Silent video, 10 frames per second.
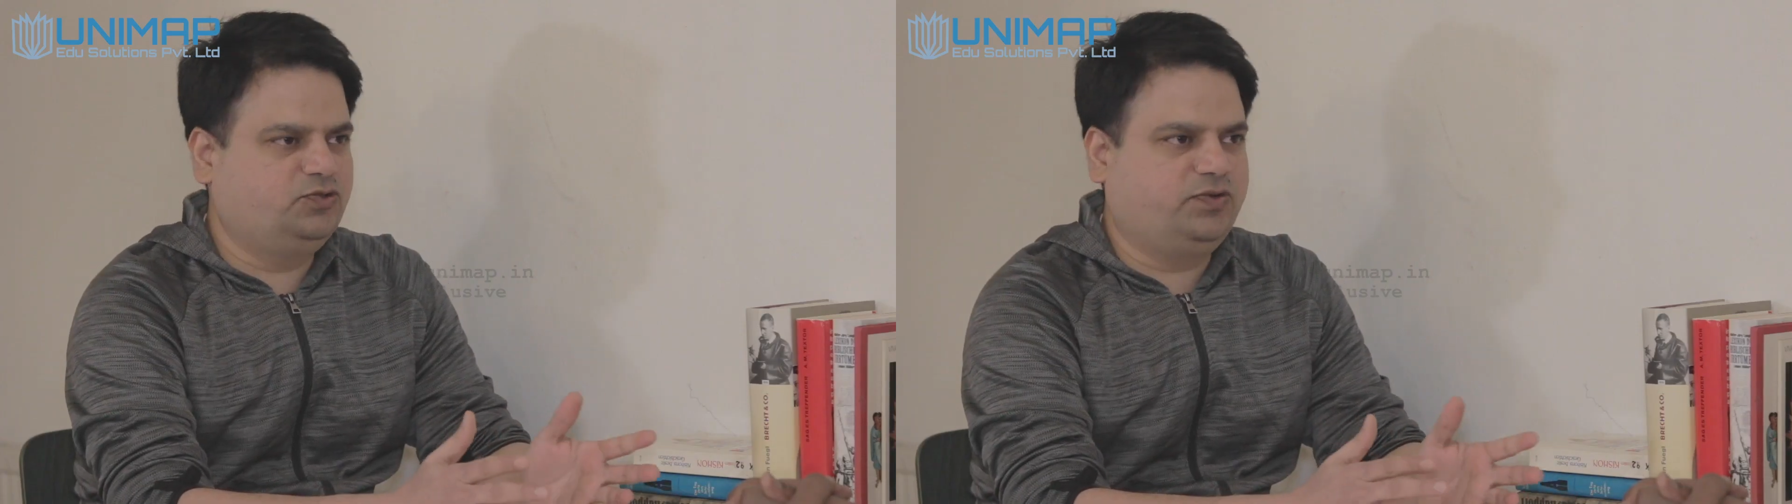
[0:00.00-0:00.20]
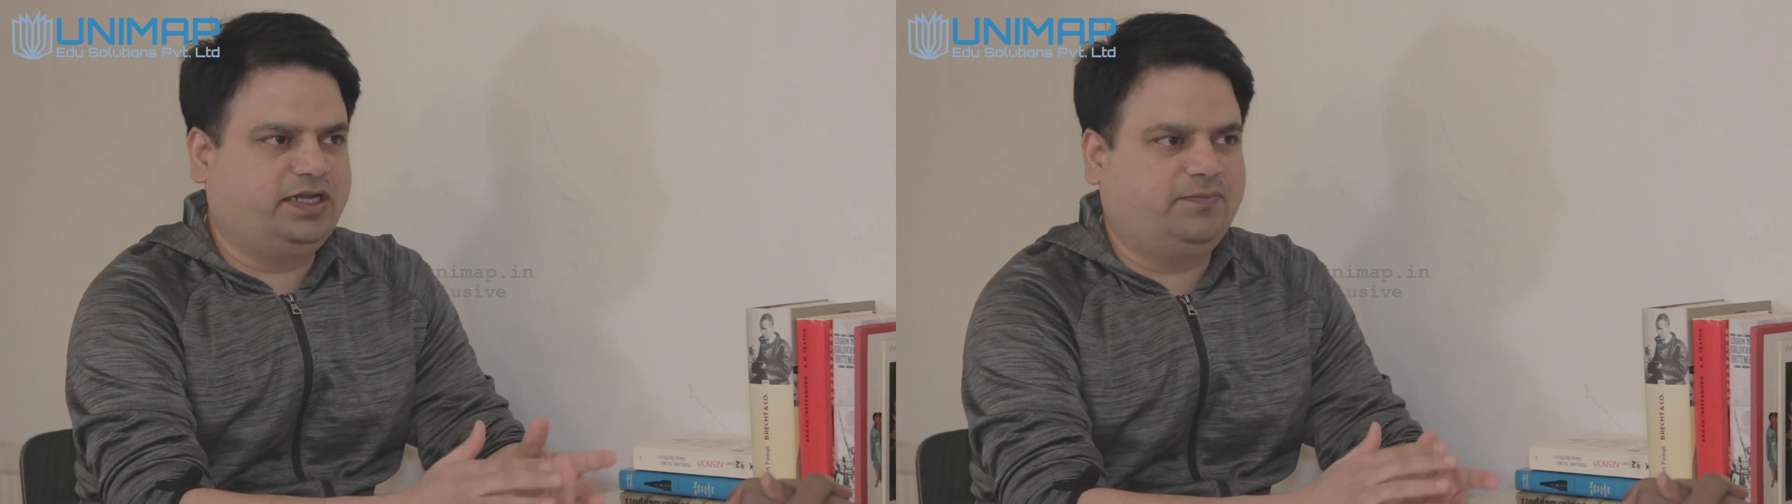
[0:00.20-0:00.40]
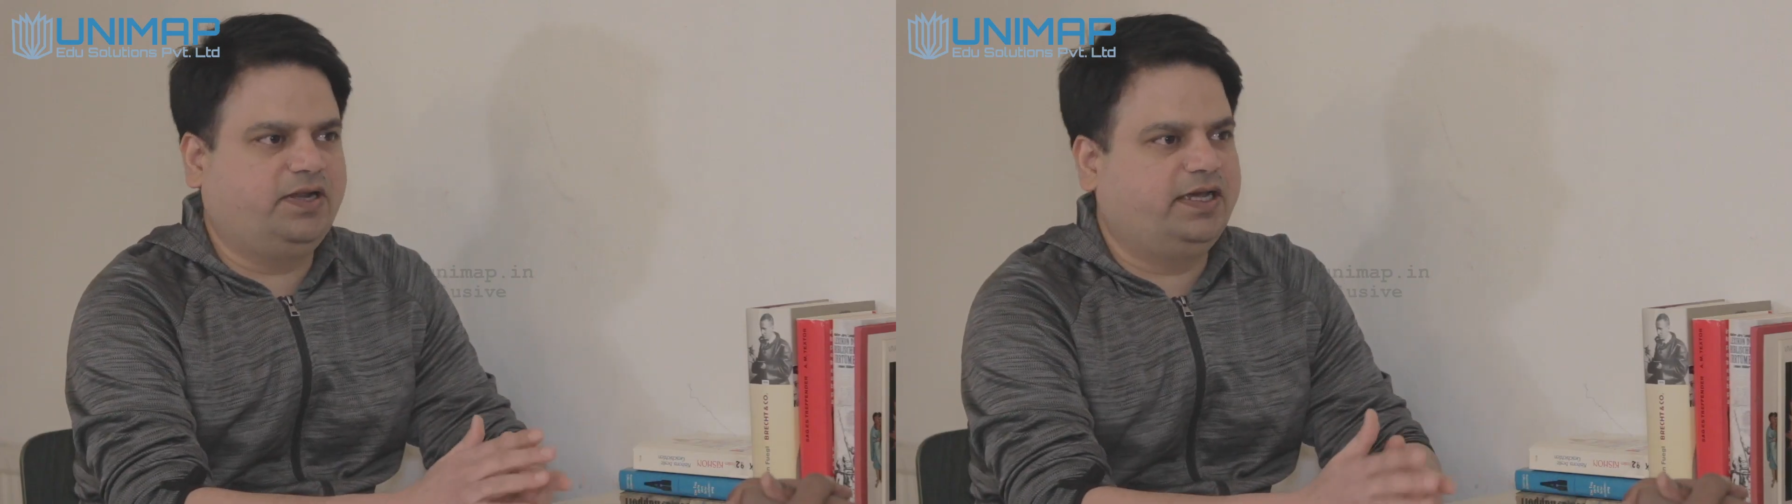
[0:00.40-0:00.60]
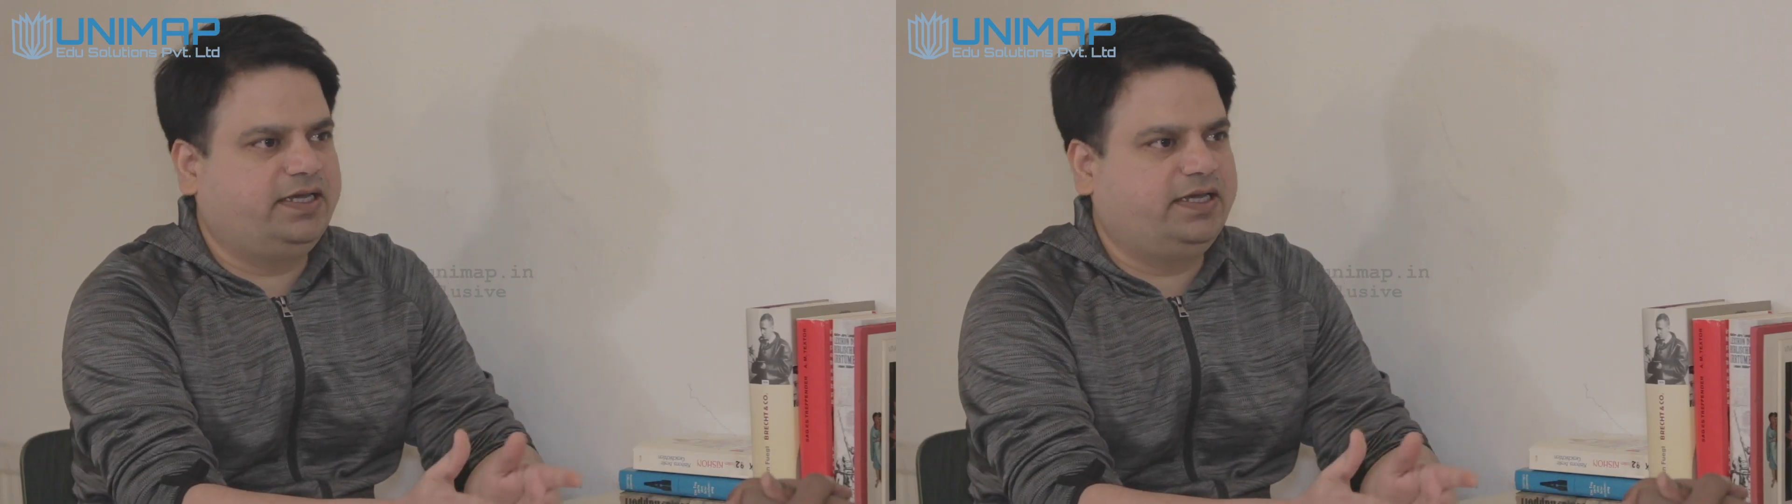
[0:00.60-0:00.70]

you can apply